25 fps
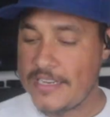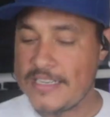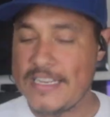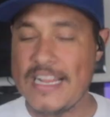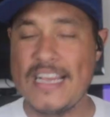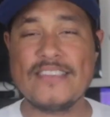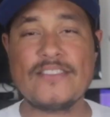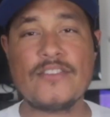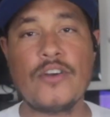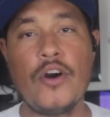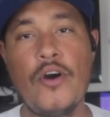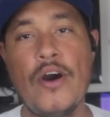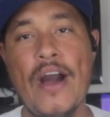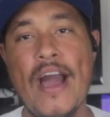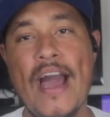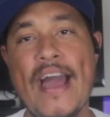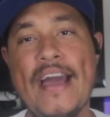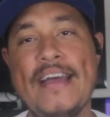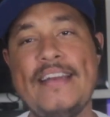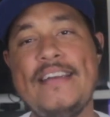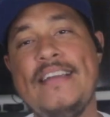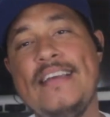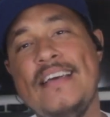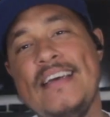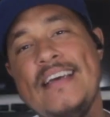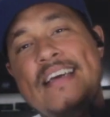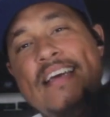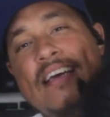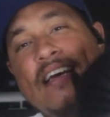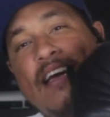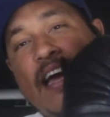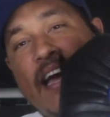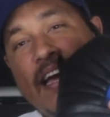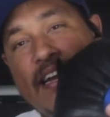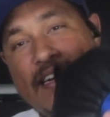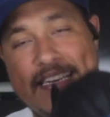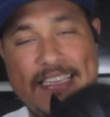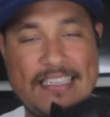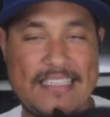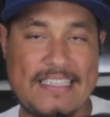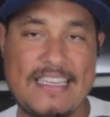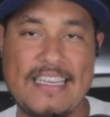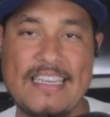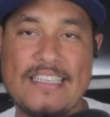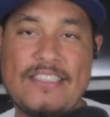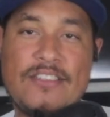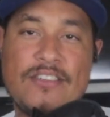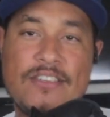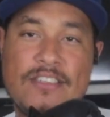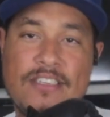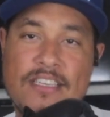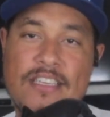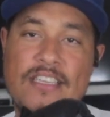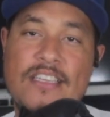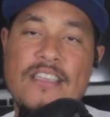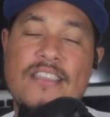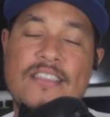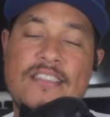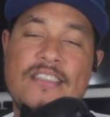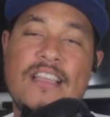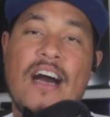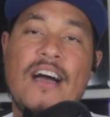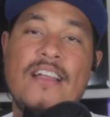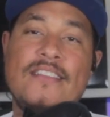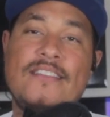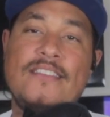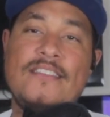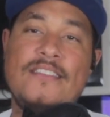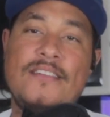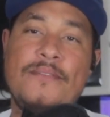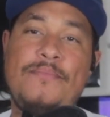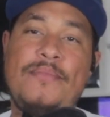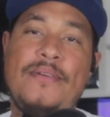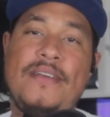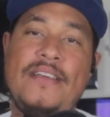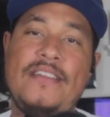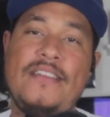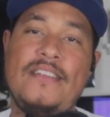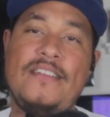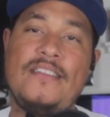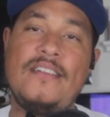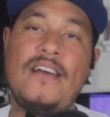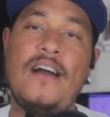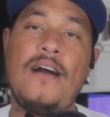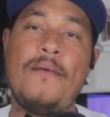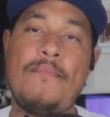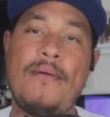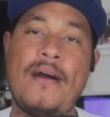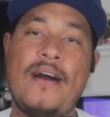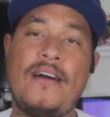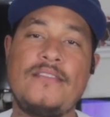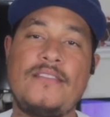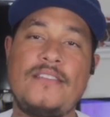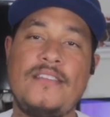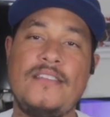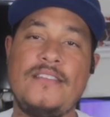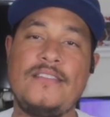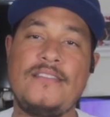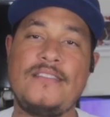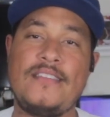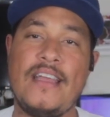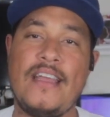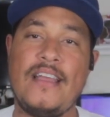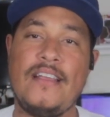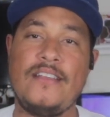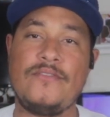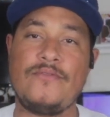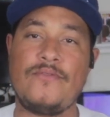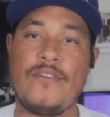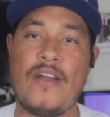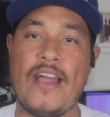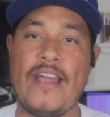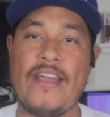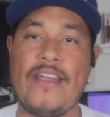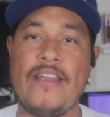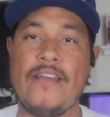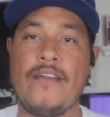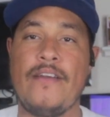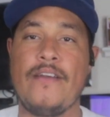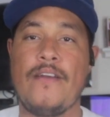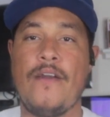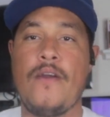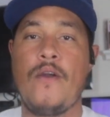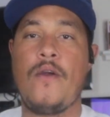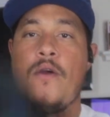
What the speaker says: Let's go ahead and let's get to the thoughts and opinions about these things right here.